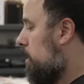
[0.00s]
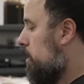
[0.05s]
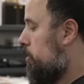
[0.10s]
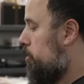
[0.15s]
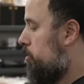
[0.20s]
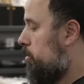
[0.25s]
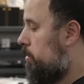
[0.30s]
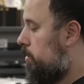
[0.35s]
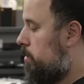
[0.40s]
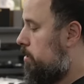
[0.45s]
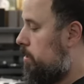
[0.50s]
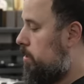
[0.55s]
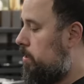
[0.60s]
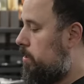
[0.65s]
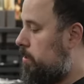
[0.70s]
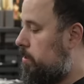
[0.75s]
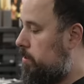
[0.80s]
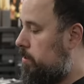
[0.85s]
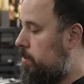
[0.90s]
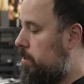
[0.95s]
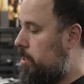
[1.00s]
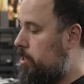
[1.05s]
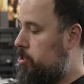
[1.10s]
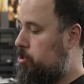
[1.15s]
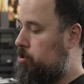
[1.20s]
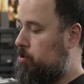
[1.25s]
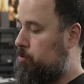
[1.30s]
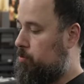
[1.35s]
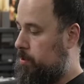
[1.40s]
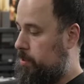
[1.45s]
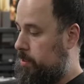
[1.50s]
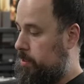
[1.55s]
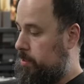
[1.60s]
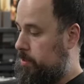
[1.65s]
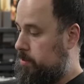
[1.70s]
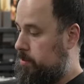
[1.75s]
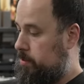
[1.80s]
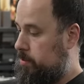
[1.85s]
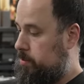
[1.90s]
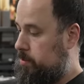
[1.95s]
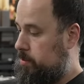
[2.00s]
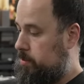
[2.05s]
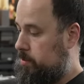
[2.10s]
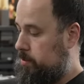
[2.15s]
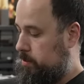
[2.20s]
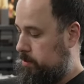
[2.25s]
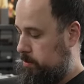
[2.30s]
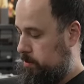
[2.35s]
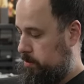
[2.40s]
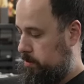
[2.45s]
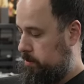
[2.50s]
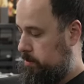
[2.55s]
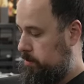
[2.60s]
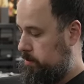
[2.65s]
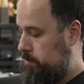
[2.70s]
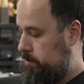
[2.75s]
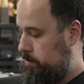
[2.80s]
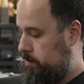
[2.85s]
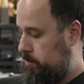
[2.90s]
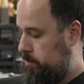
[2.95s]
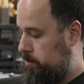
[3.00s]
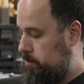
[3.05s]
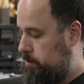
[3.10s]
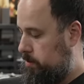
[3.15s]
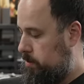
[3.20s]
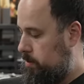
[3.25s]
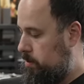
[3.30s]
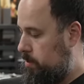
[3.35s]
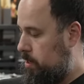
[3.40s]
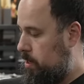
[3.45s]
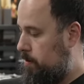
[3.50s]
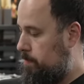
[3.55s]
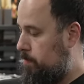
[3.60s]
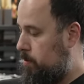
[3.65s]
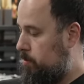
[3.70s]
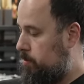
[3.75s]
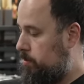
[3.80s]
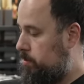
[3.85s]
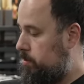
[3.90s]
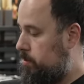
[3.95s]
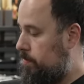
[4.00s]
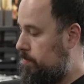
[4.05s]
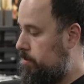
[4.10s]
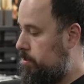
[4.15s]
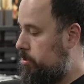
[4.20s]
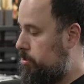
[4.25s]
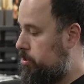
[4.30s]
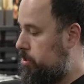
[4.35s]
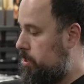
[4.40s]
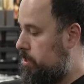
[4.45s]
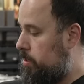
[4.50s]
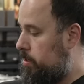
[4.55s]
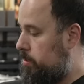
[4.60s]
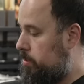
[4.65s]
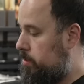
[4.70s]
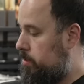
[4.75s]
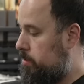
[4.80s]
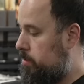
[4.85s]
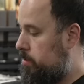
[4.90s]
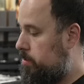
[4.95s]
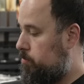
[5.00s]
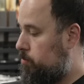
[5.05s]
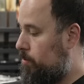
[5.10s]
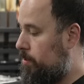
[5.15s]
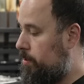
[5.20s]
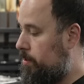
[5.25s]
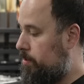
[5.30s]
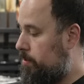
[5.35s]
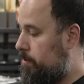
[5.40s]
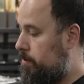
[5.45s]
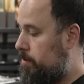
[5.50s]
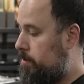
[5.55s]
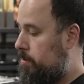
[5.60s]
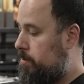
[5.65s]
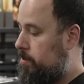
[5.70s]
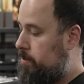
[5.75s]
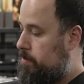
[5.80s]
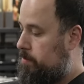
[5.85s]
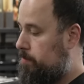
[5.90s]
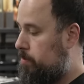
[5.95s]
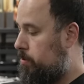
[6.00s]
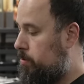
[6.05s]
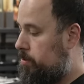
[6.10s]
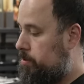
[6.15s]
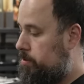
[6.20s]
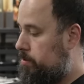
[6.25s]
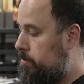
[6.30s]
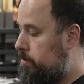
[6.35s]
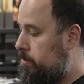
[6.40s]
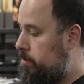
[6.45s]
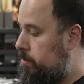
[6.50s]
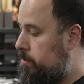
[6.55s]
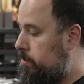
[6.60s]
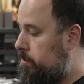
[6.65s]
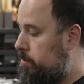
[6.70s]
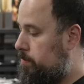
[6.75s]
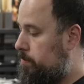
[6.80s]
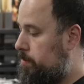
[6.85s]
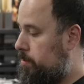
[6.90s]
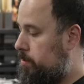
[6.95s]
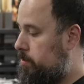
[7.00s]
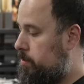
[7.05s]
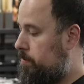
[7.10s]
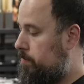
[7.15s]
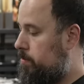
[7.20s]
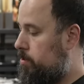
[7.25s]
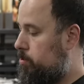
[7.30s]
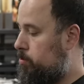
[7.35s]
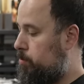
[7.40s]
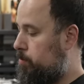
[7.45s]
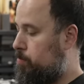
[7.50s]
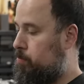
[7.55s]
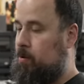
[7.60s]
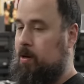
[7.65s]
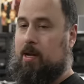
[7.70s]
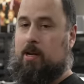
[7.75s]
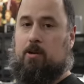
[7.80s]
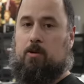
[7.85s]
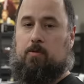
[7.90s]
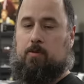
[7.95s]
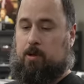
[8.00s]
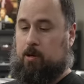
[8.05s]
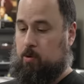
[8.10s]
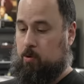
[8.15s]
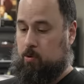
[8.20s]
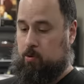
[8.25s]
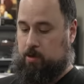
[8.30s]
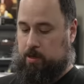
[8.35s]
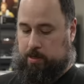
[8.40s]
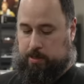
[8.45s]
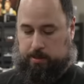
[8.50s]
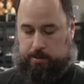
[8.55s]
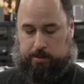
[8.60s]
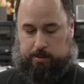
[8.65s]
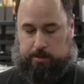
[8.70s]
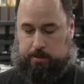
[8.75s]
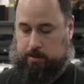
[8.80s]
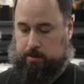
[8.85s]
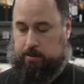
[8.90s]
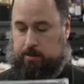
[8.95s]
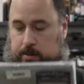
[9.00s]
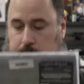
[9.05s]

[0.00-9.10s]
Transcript: Engine Kid, Angel Wings. This is uh, got a bonus 7 inch on it with it. Bonus uh, Olympic 7 inch with brand new recordings.